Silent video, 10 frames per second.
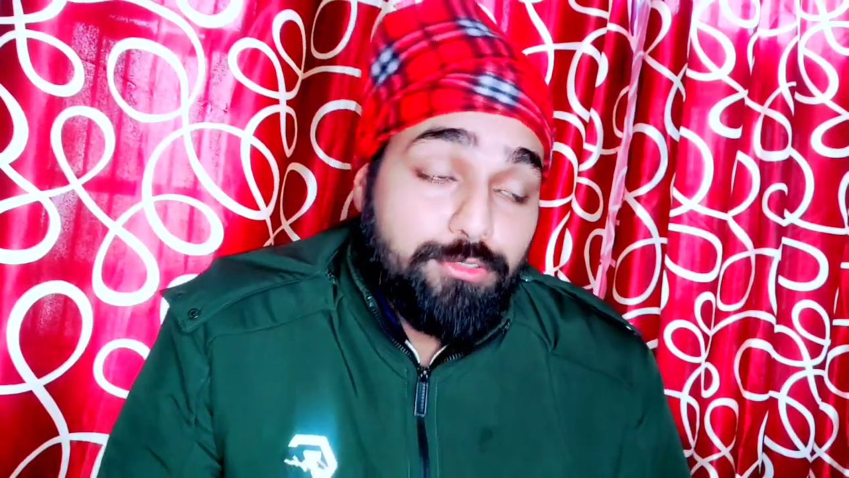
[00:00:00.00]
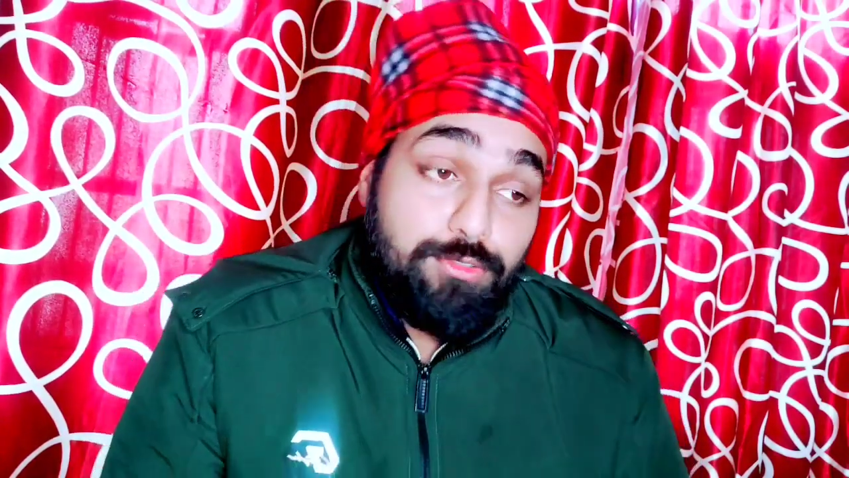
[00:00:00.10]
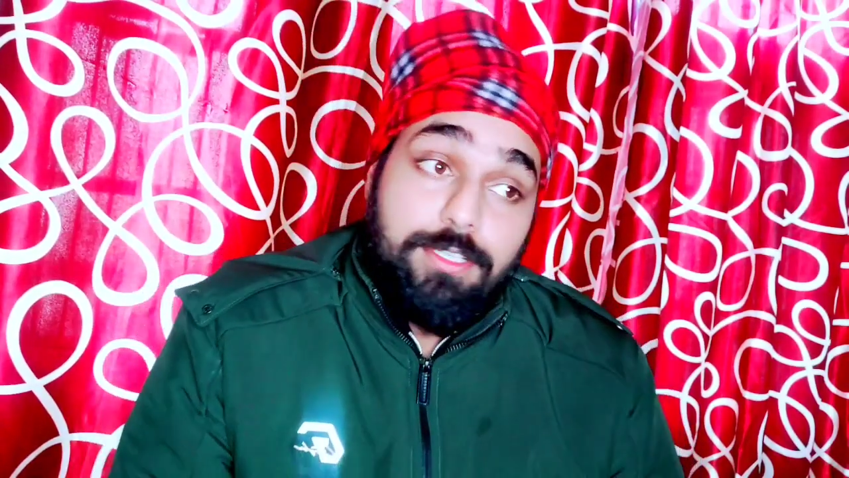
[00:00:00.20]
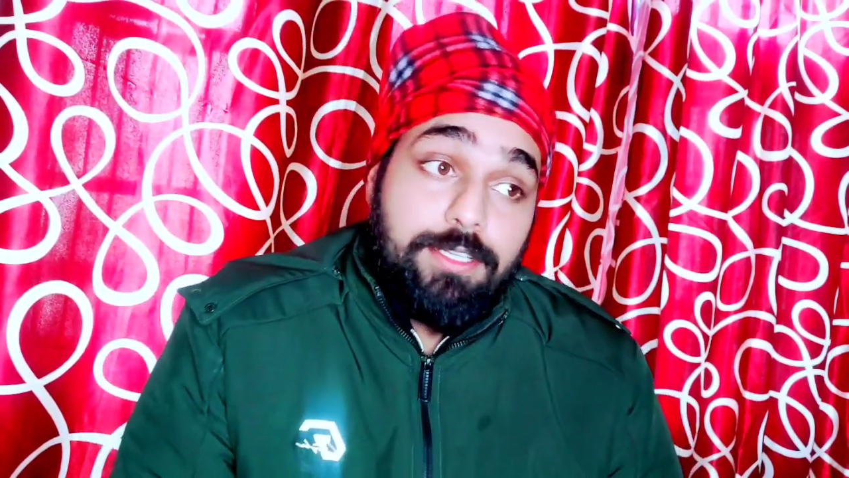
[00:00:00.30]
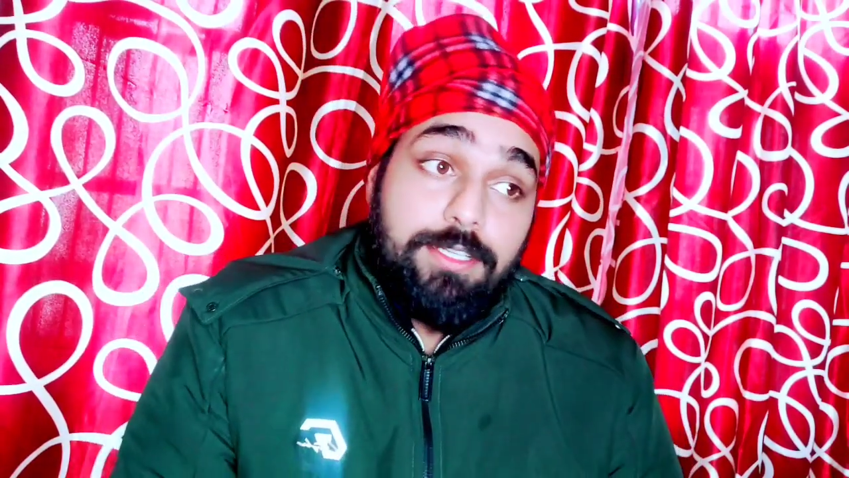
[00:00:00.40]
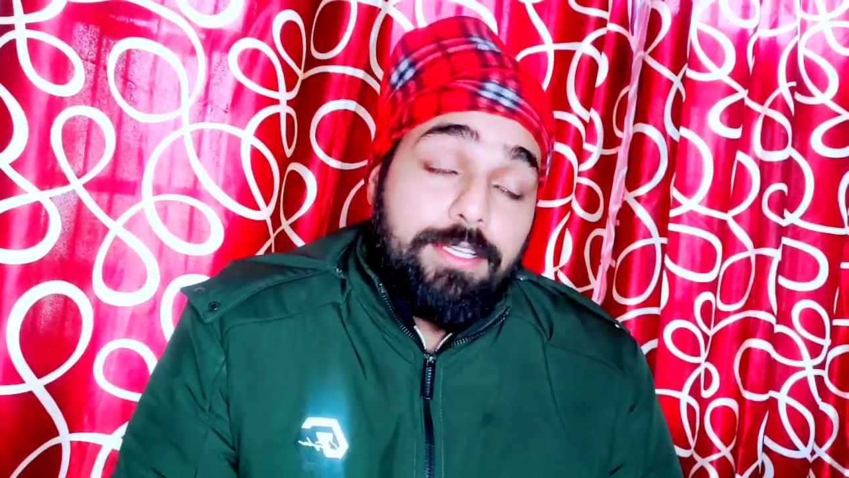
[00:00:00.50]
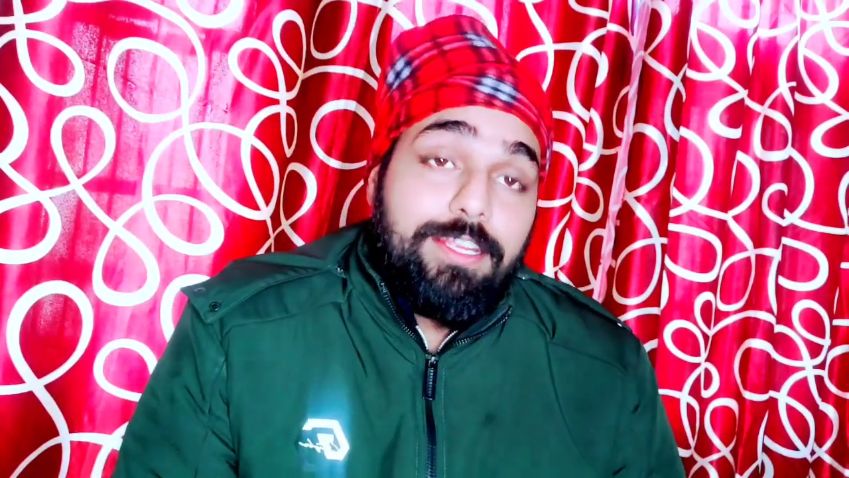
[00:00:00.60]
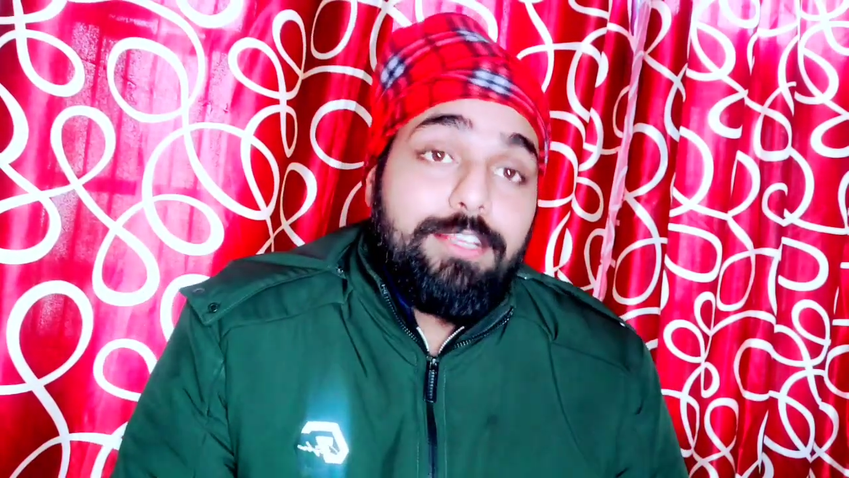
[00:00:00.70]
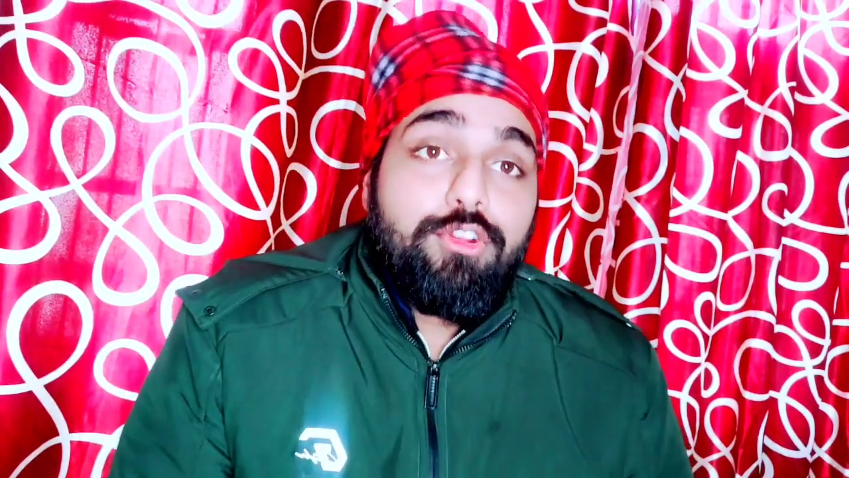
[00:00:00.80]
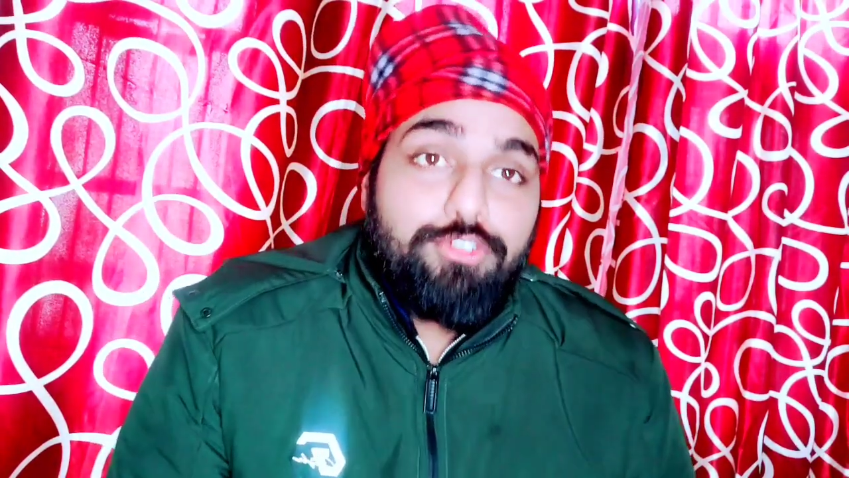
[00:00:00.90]
so
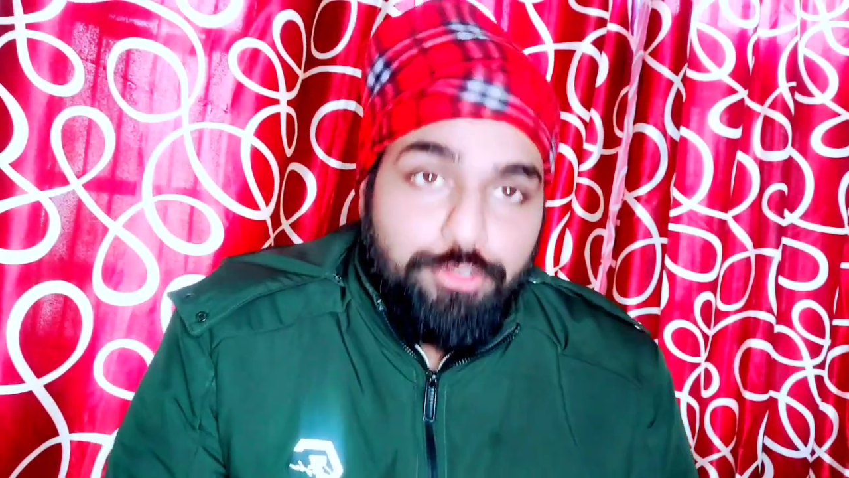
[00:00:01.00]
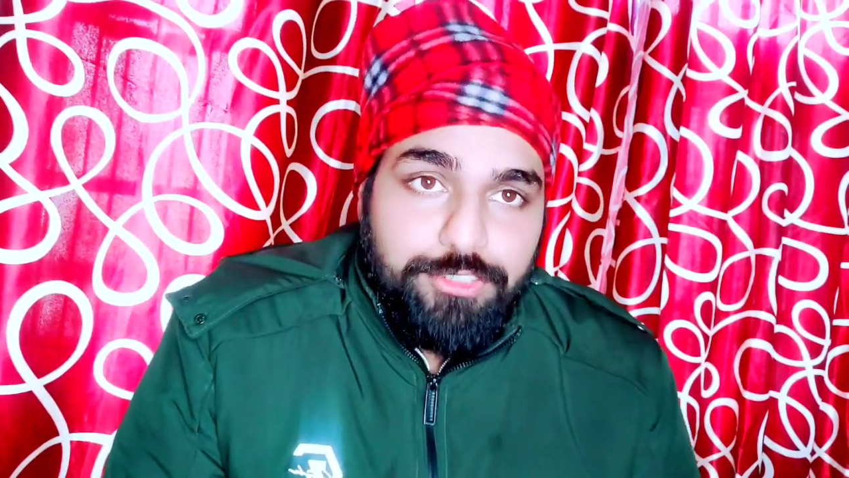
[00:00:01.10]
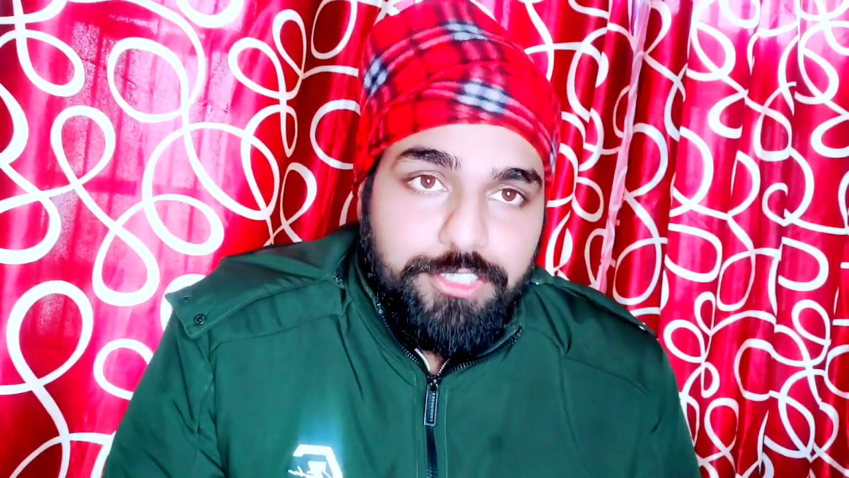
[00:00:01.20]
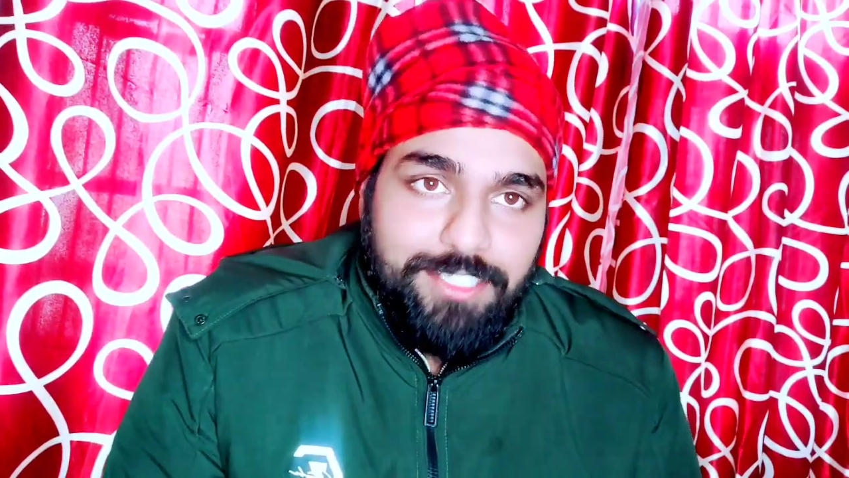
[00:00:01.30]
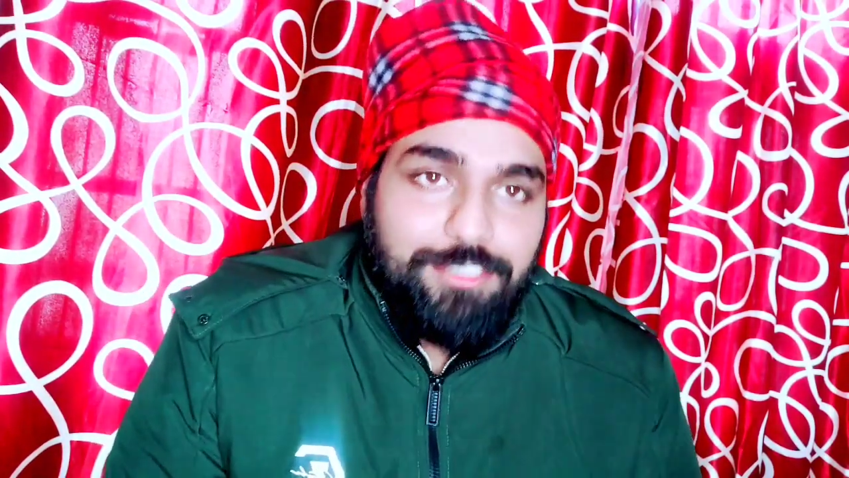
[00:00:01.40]
it's not good thing.